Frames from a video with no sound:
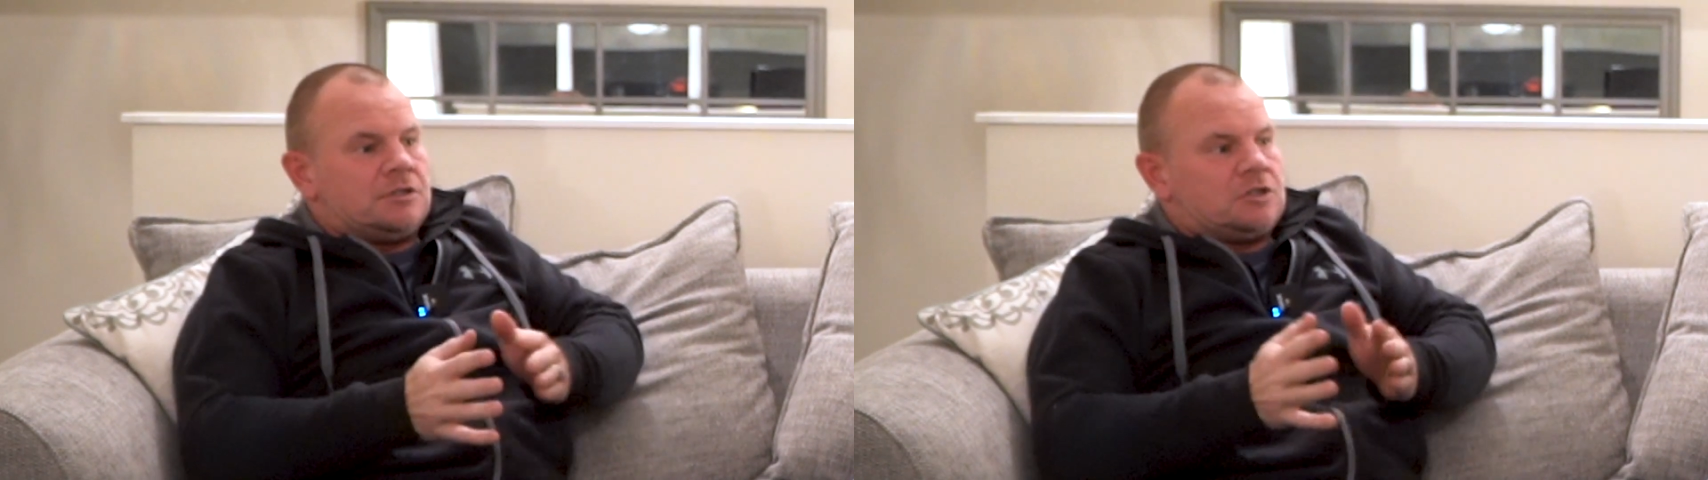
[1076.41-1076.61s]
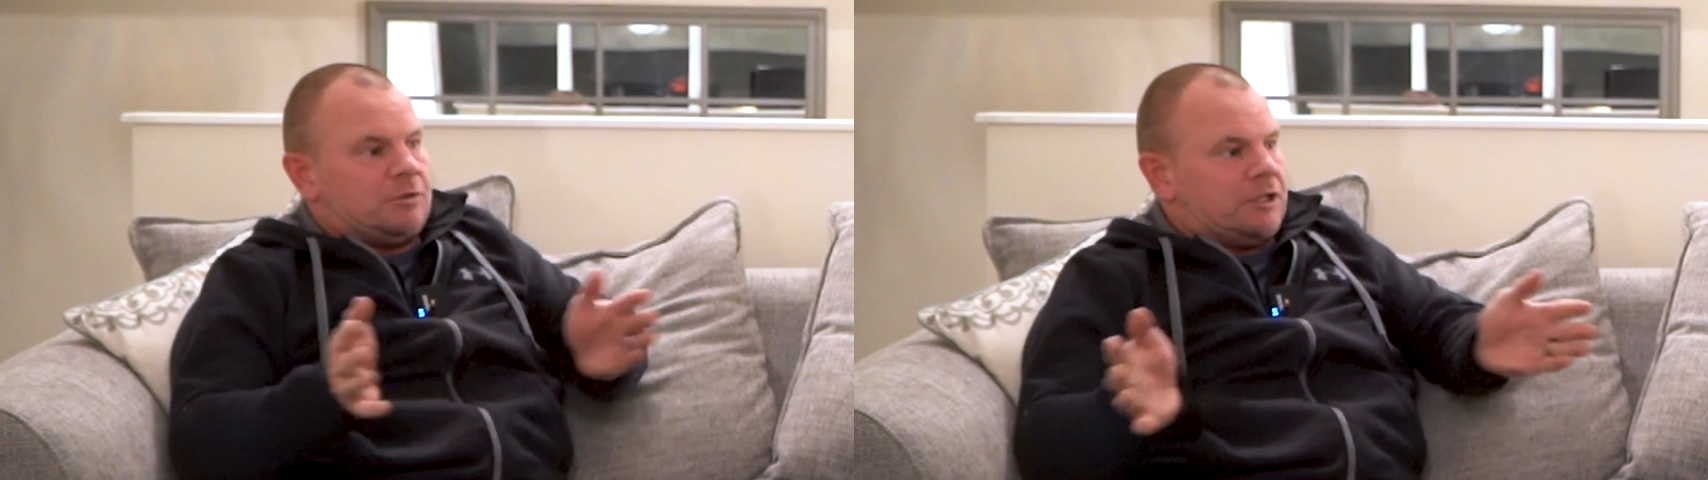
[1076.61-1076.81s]

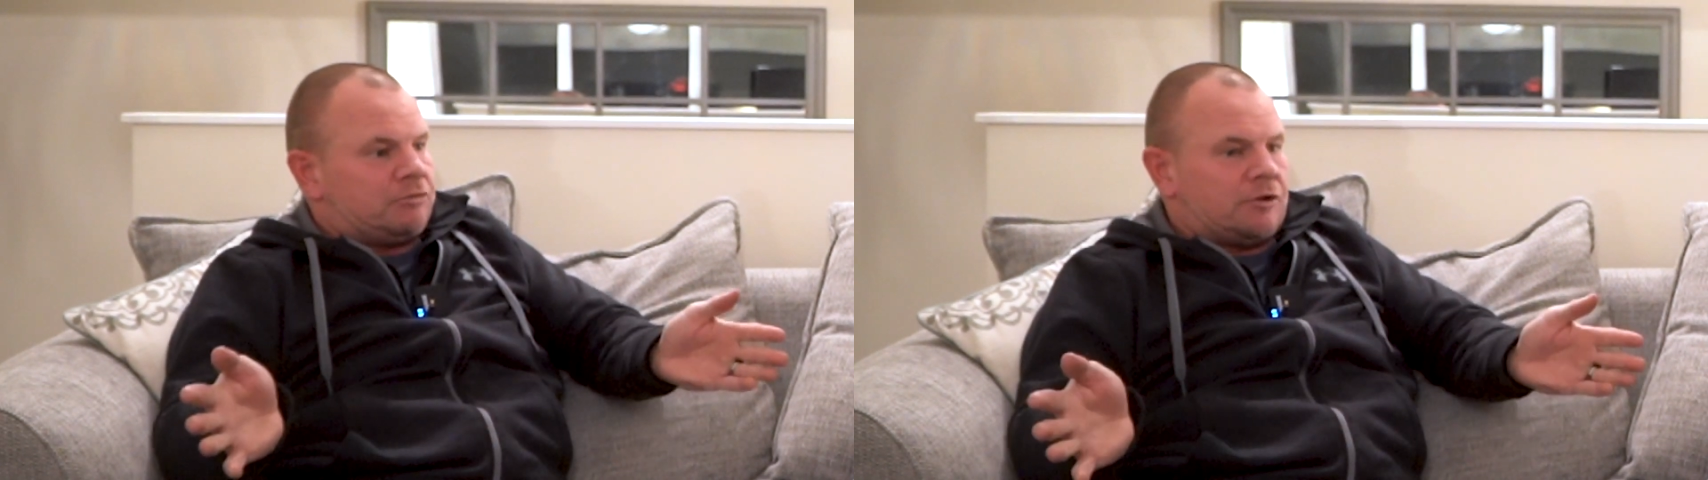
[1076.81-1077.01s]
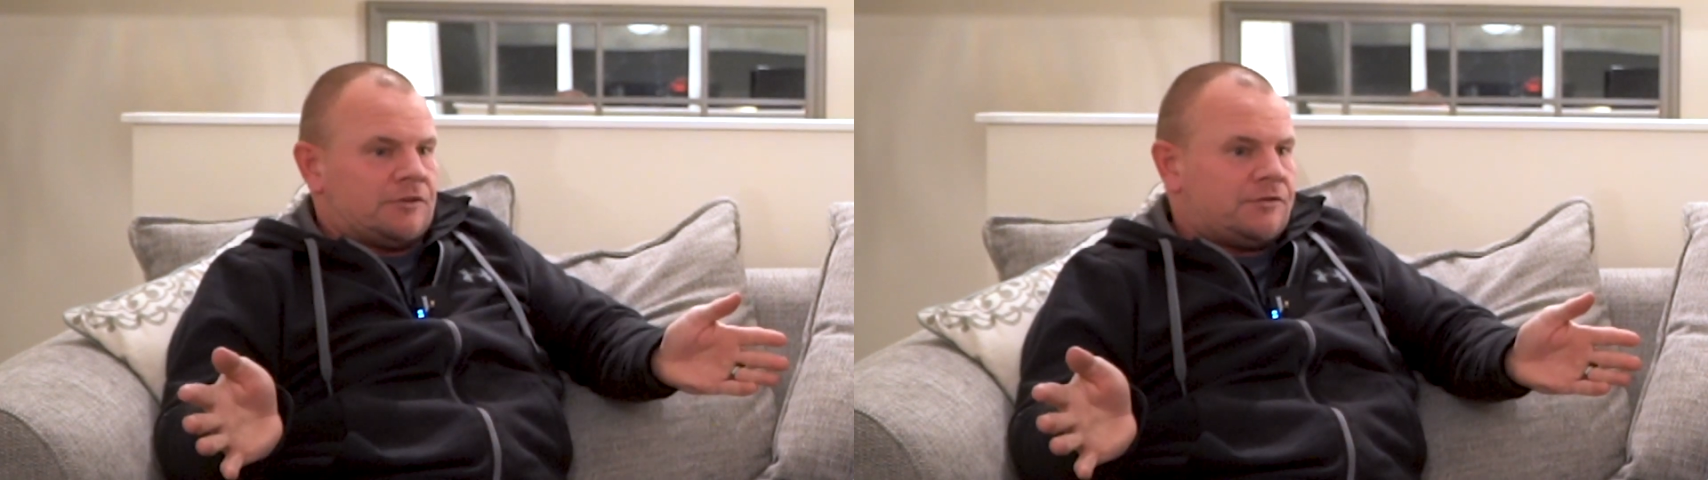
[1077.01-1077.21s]
split the
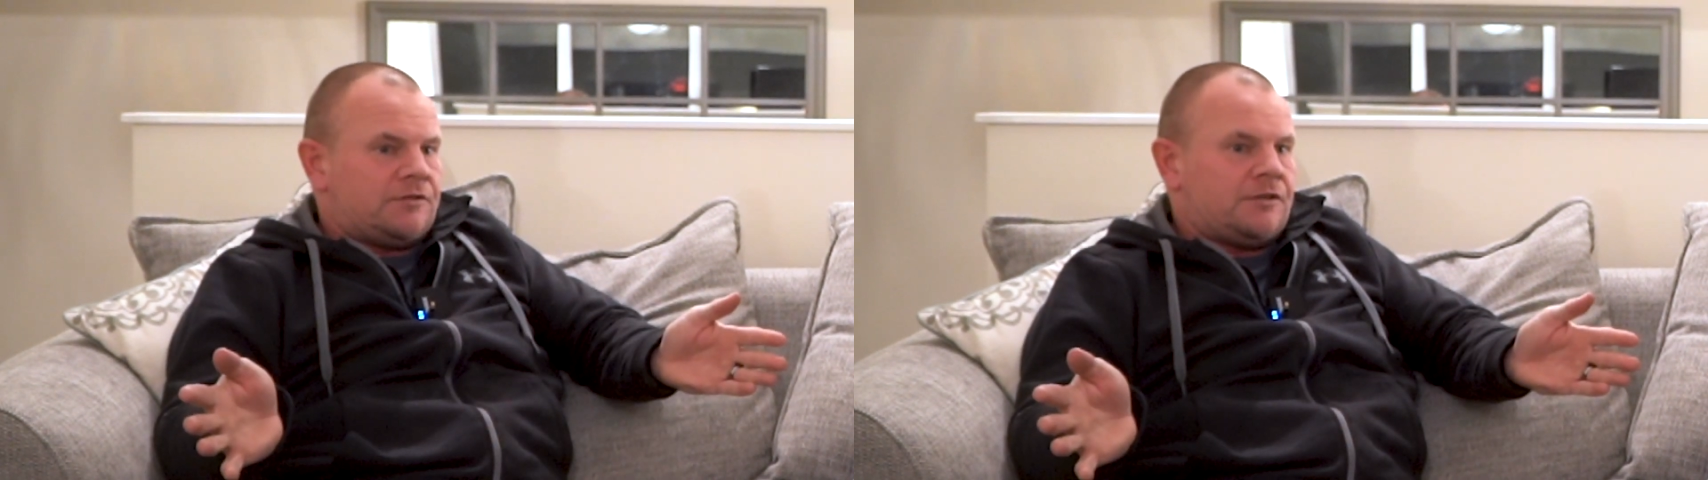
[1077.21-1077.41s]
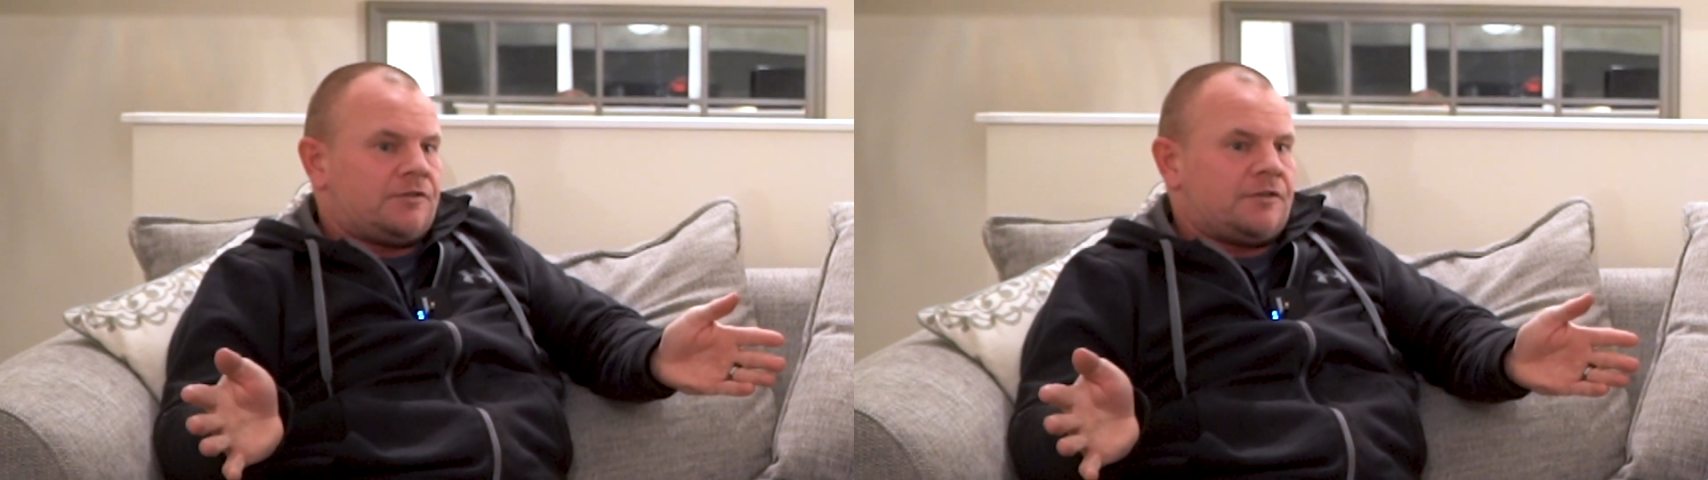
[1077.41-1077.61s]
profit
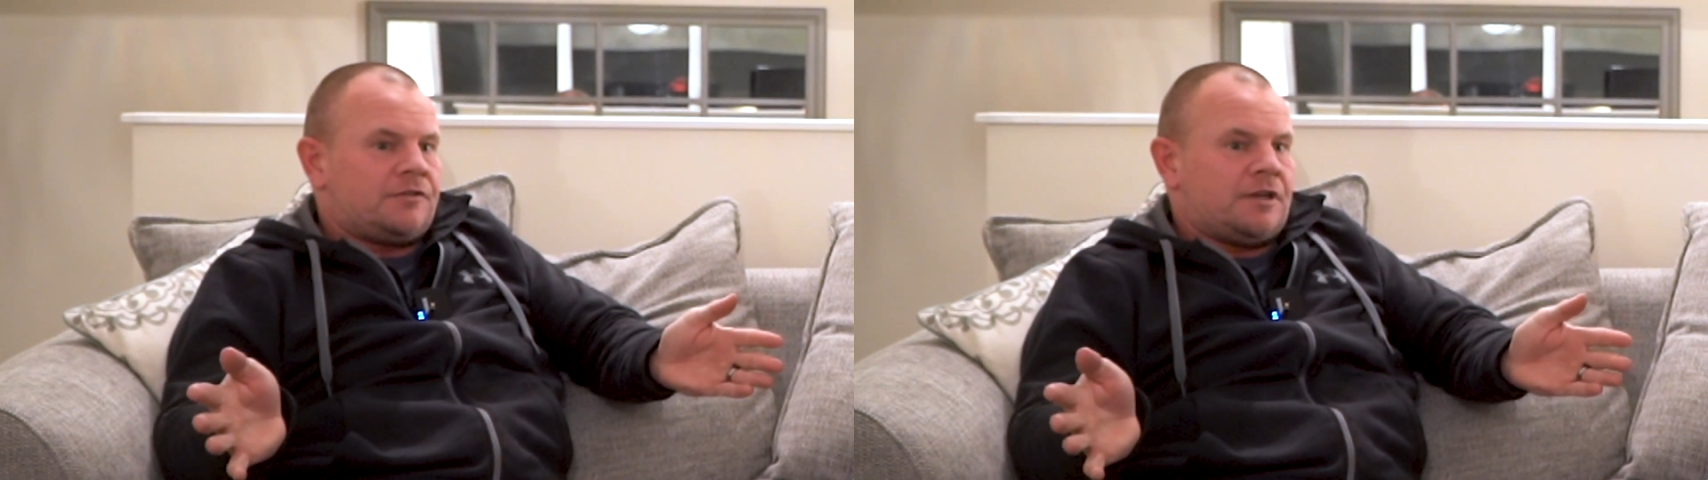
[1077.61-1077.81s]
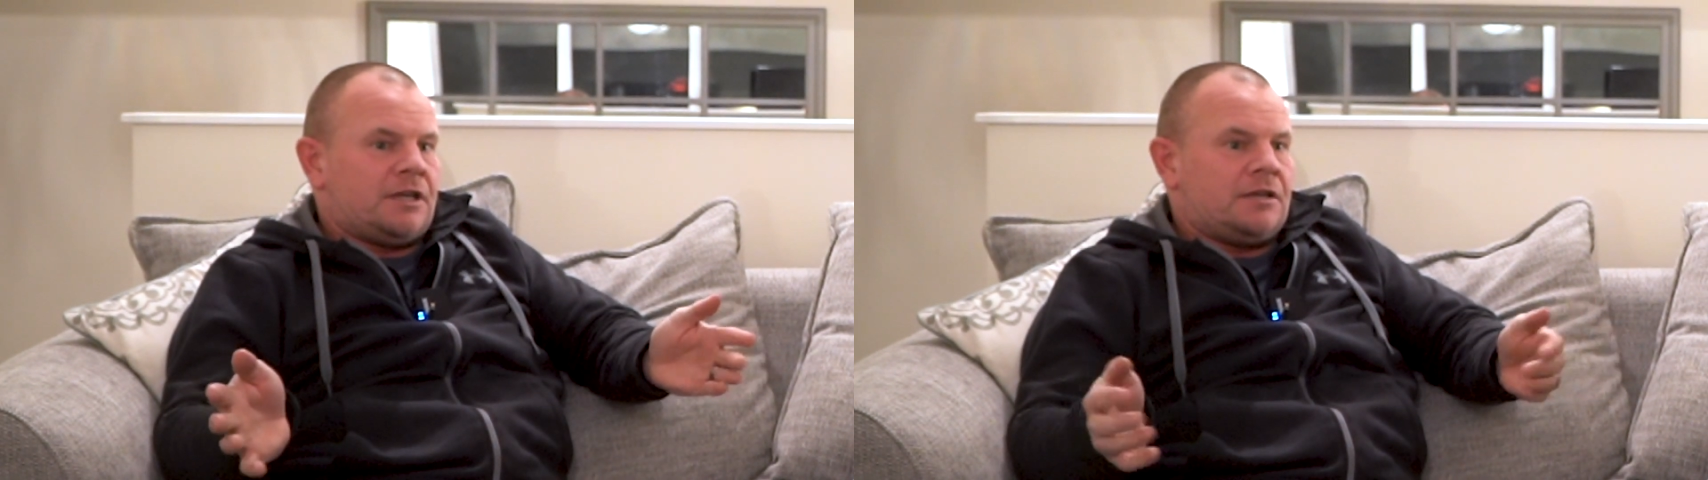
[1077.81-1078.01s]

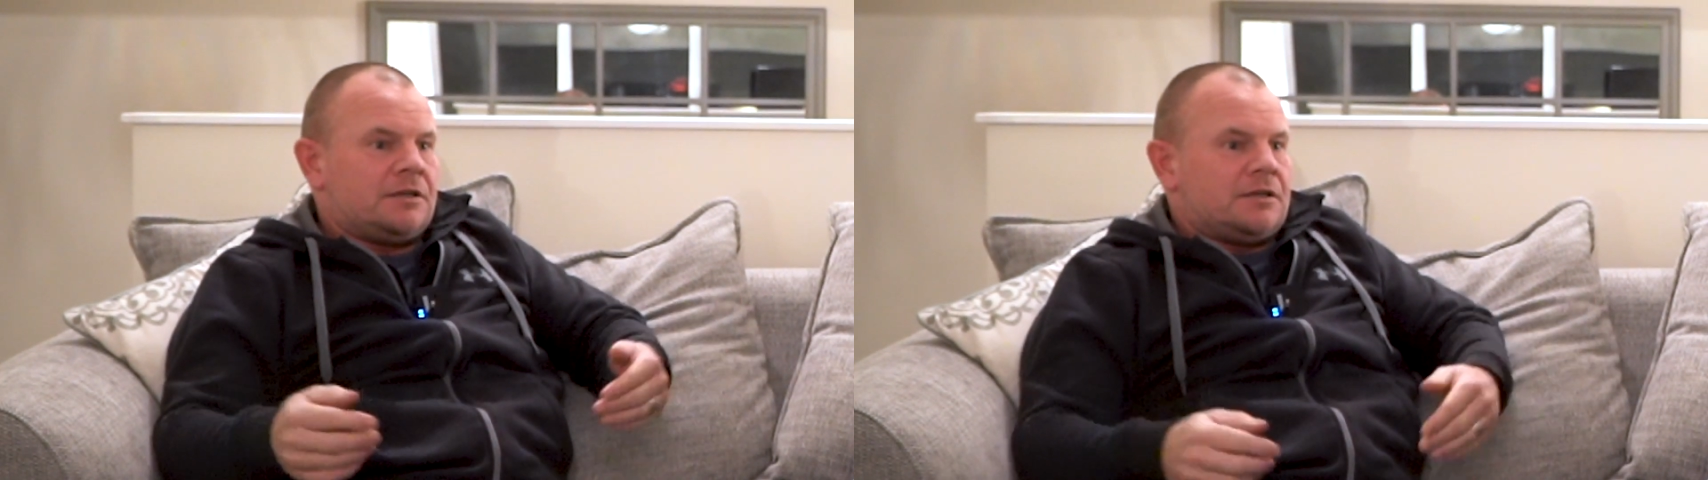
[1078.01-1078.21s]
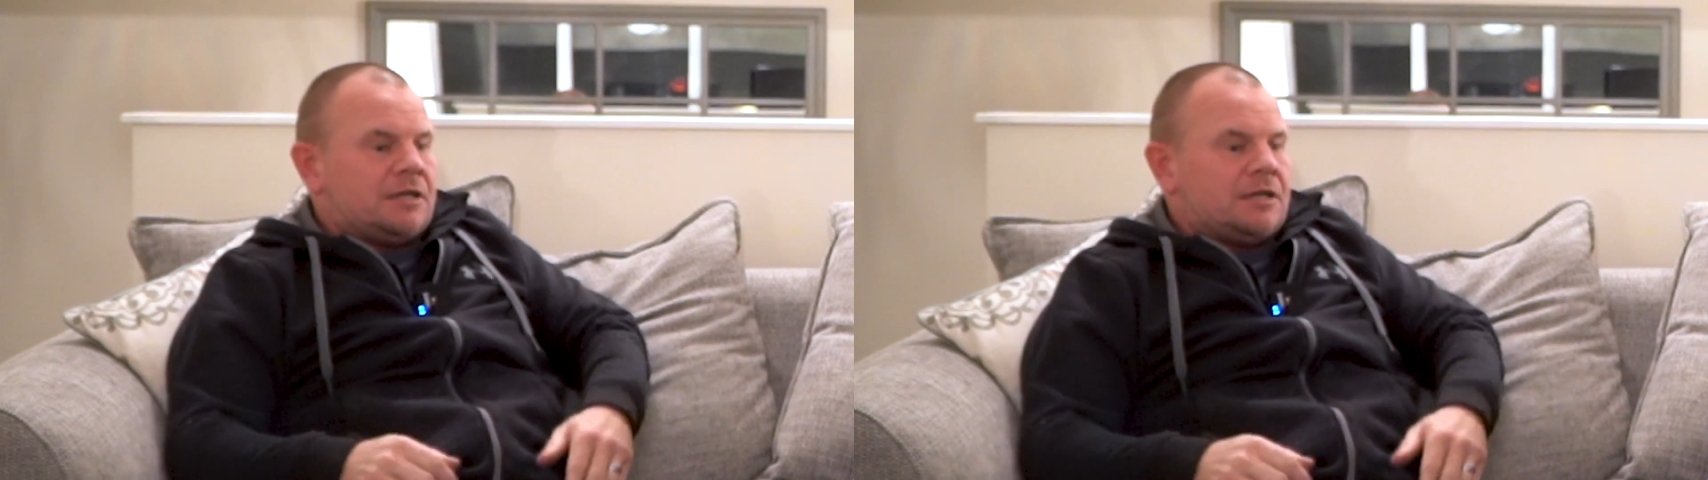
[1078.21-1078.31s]
50-50.